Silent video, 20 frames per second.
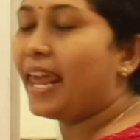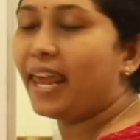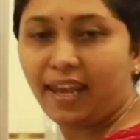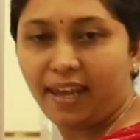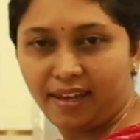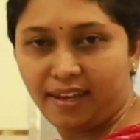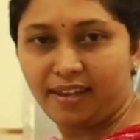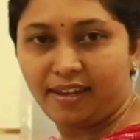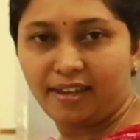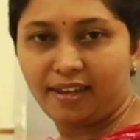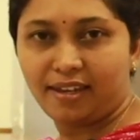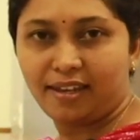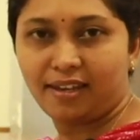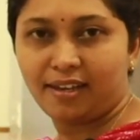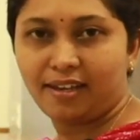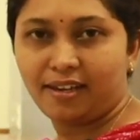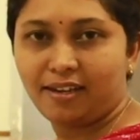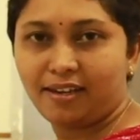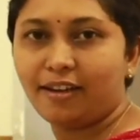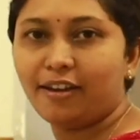A.
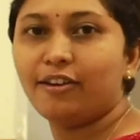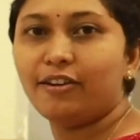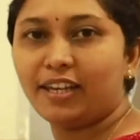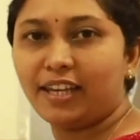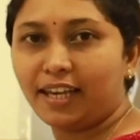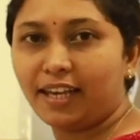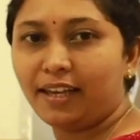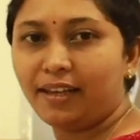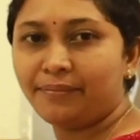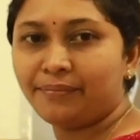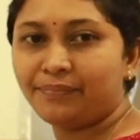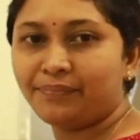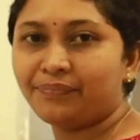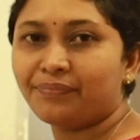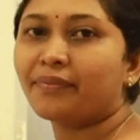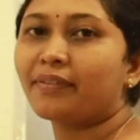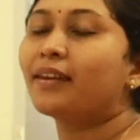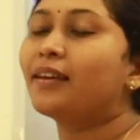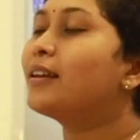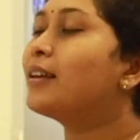Okay,
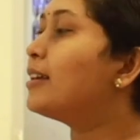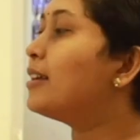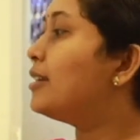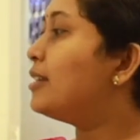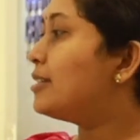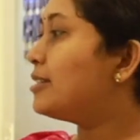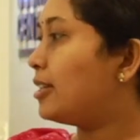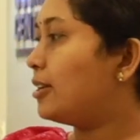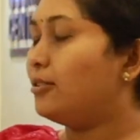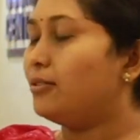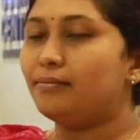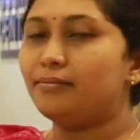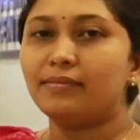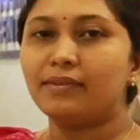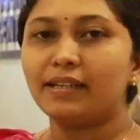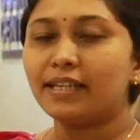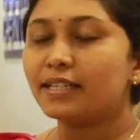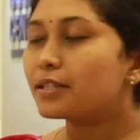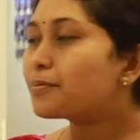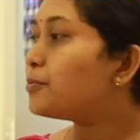so
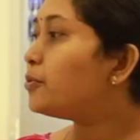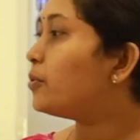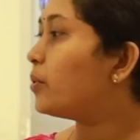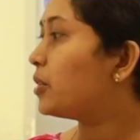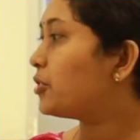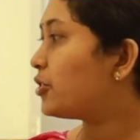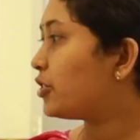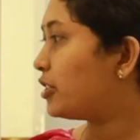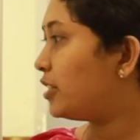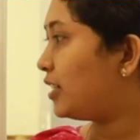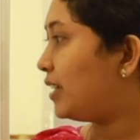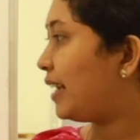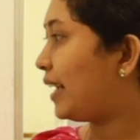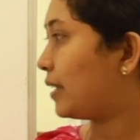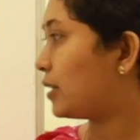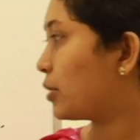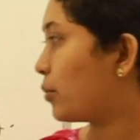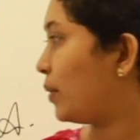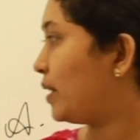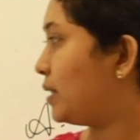let's move on to the
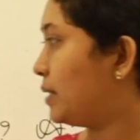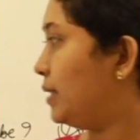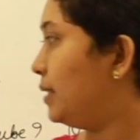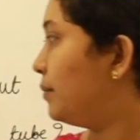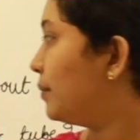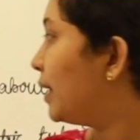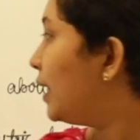next question.